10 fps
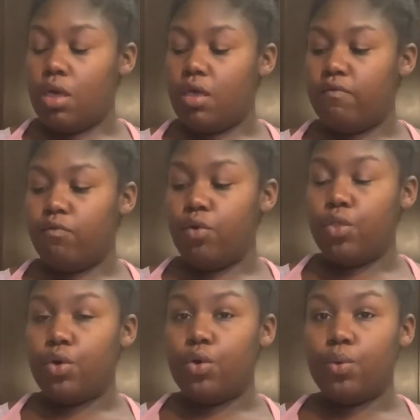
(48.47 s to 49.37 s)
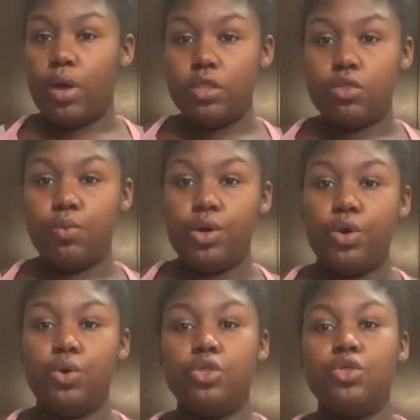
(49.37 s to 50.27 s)
And for the crust we are
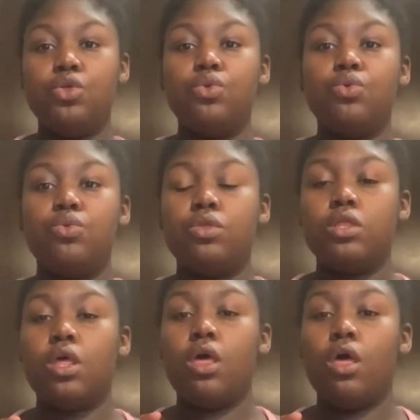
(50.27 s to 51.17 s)
going to use